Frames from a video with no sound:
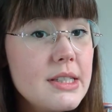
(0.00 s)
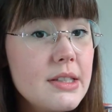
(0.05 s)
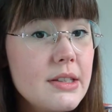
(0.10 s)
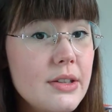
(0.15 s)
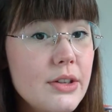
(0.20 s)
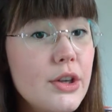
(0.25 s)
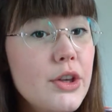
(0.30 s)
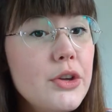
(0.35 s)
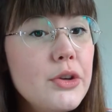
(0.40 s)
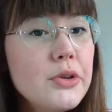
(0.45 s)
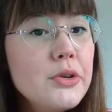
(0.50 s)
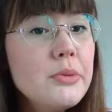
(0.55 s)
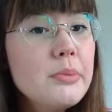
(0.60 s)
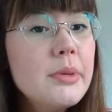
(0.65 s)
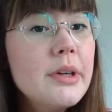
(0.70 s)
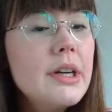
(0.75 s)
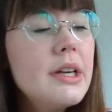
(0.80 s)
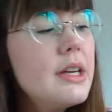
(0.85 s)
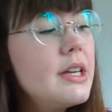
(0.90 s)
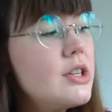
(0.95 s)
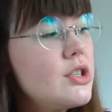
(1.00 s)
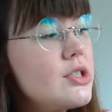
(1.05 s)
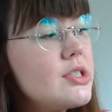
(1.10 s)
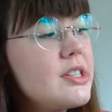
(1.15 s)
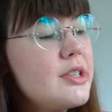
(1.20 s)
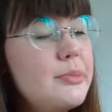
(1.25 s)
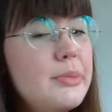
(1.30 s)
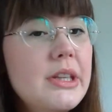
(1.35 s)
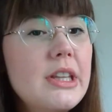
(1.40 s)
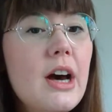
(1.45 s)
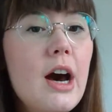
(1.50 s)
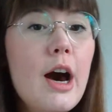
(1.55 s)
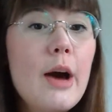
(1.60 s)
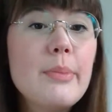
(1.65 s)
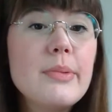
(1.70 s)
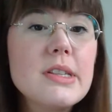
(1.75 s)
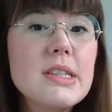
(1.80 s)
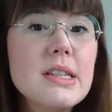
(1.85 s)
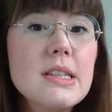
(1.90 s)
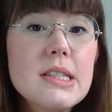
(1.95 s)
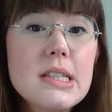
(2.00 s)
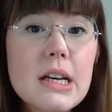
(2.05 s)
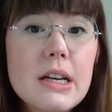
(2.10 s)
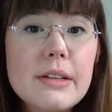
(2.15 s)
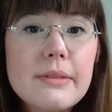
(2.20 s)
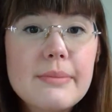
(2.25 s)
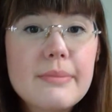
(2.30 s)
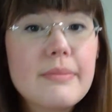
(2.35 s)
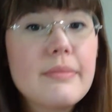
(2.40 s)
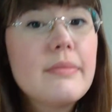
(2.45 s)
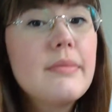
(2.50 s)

to the cube. It's just gonna be the opposite side.